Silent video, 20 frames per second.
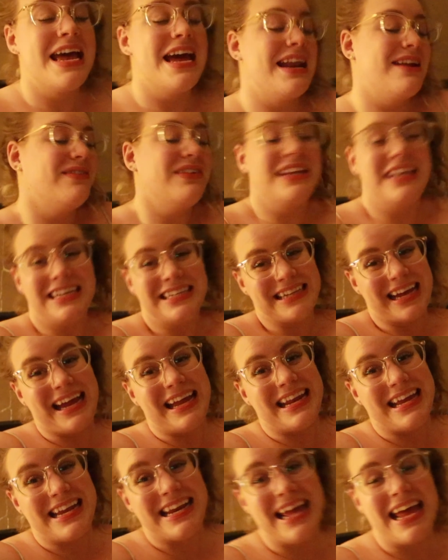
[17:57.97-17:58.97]
and I'm really
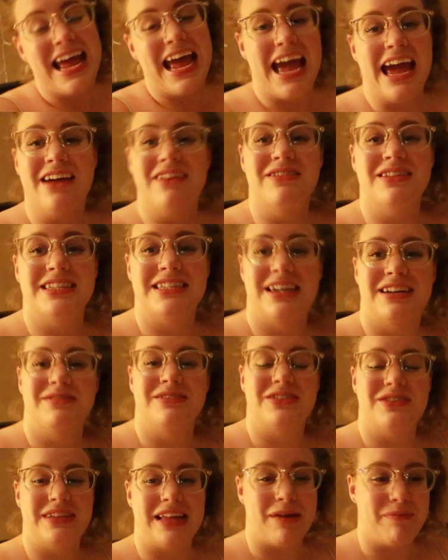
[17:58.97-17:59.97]
excited, and I'm going to
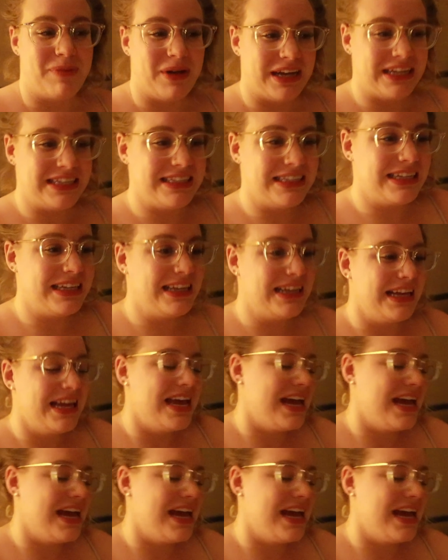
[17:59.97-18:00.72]
start doing that puzzle.